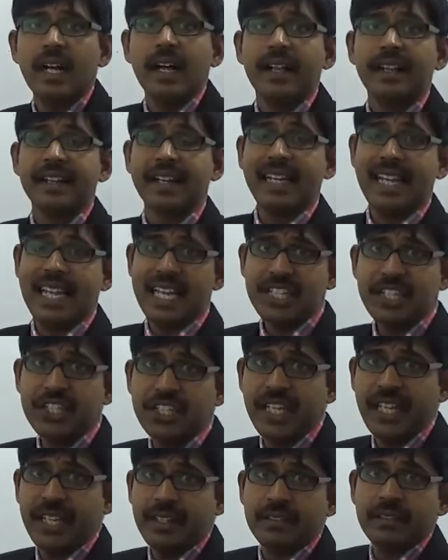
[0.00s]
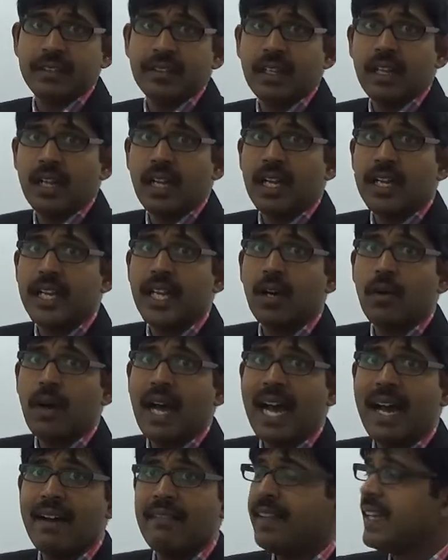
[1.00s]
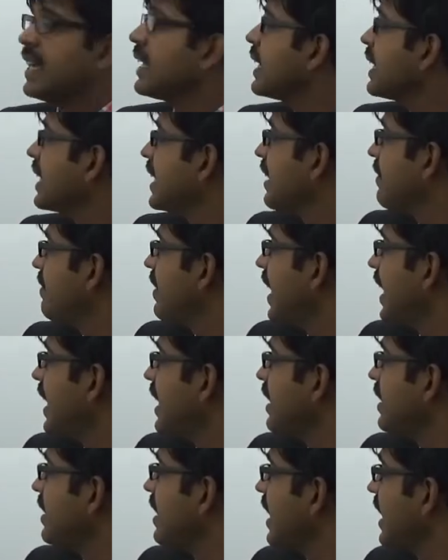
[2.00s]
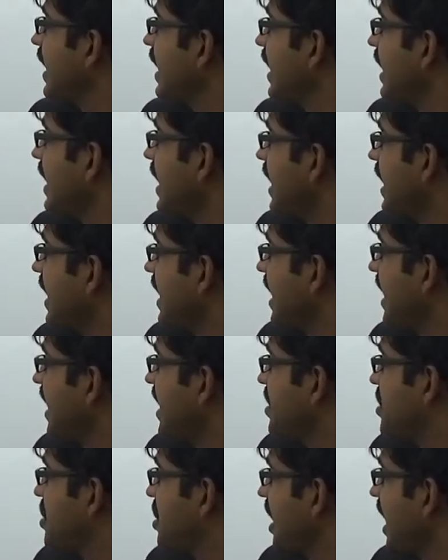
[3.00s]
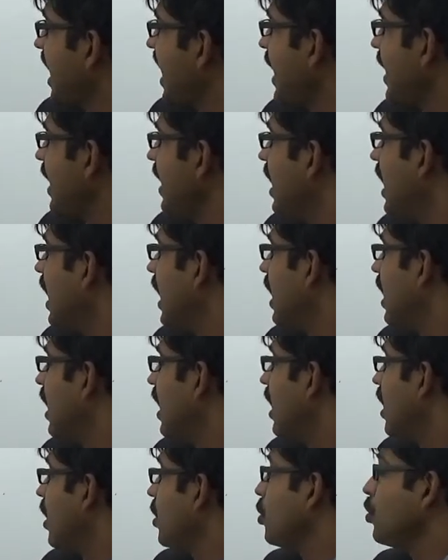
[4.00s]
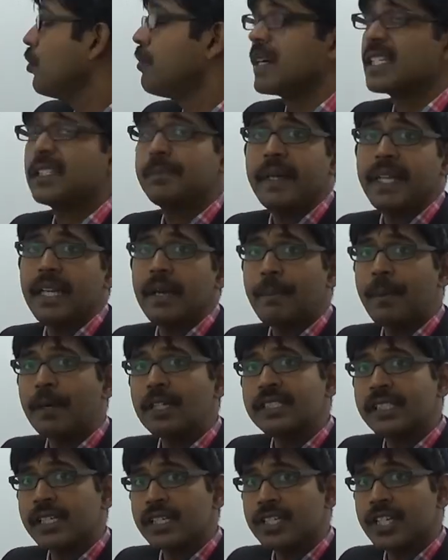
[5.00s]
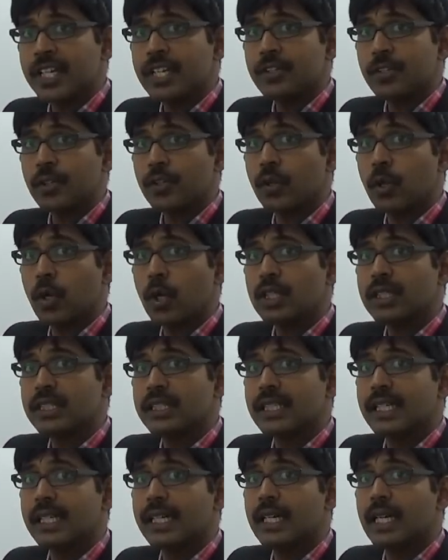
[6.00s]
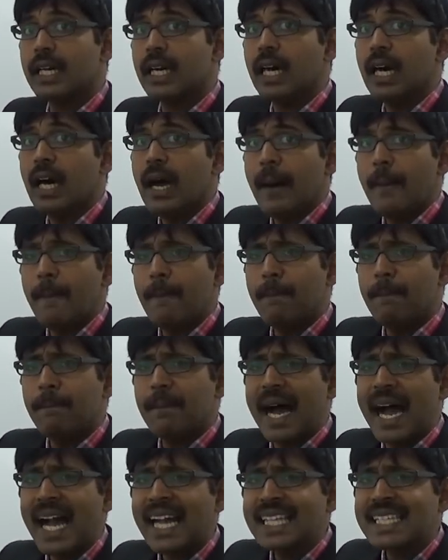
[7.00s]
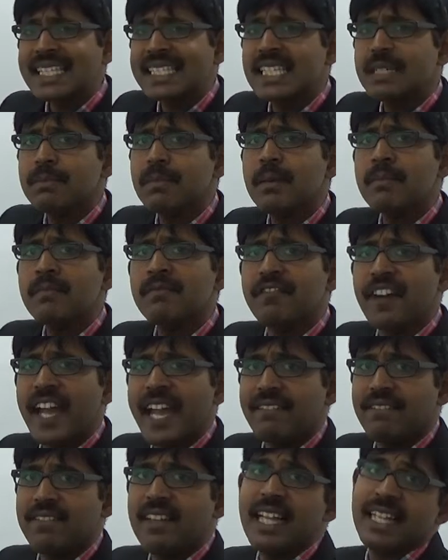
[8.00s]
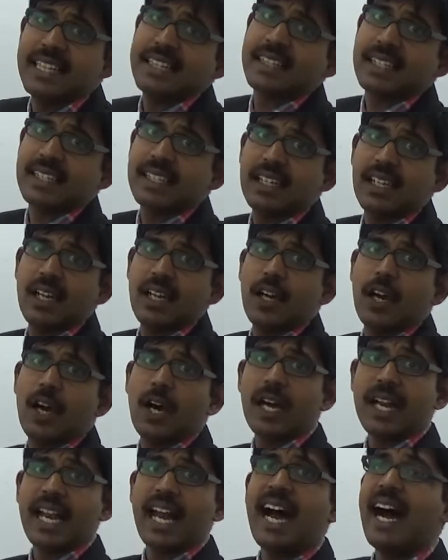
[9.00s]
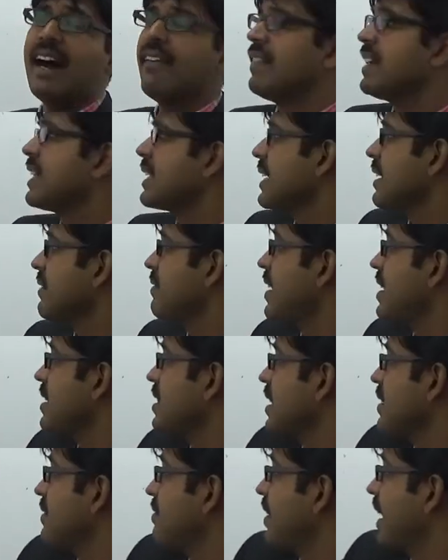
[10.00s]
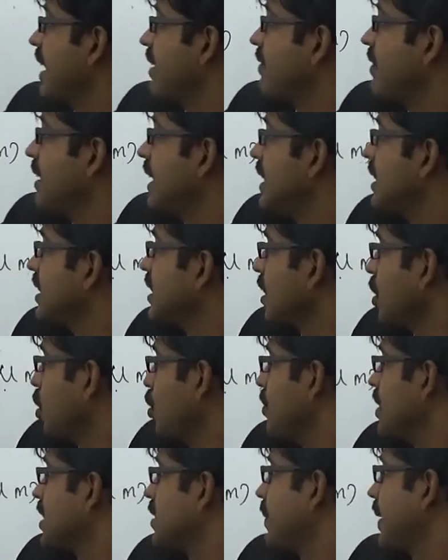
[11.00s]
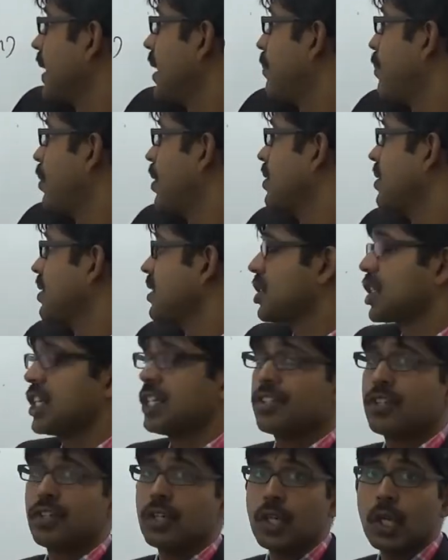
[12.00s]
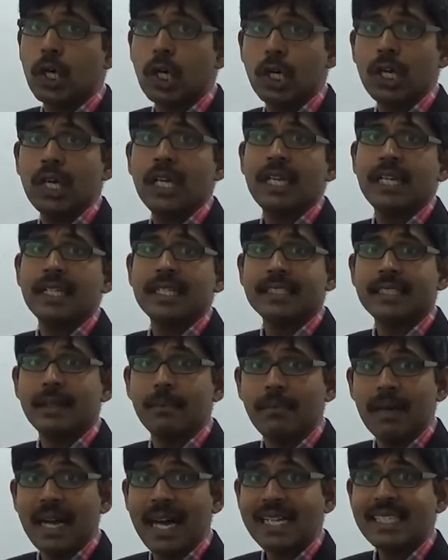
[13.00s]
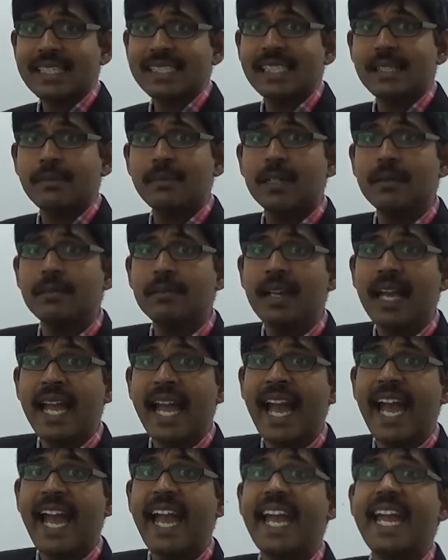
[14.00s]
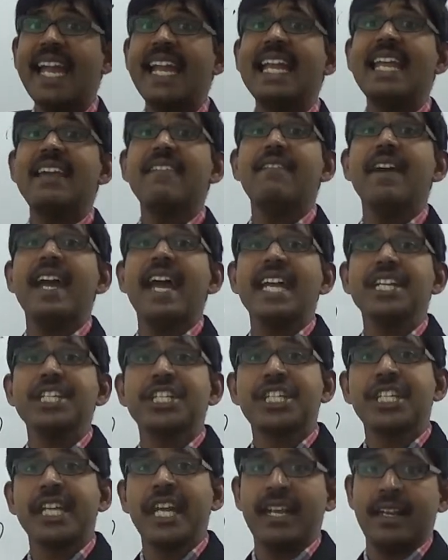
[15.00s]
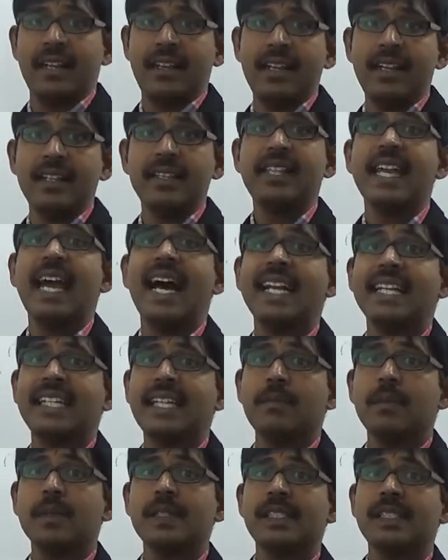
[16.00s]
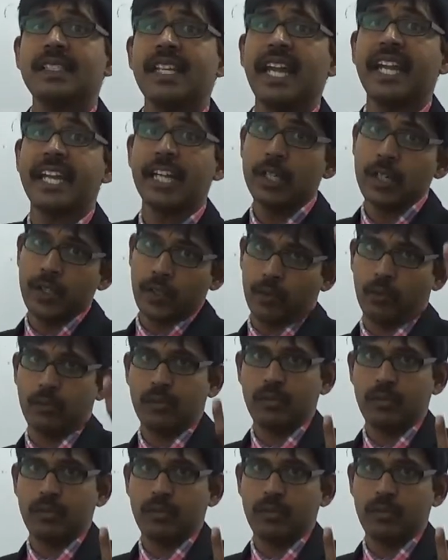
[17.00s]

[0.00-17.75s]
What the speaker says: relation. Now, having given the EG, you must be in a position to know the maximum wavelength, or having given the wavelength, you must be in a position to know the maximum elevation the atom is taken to.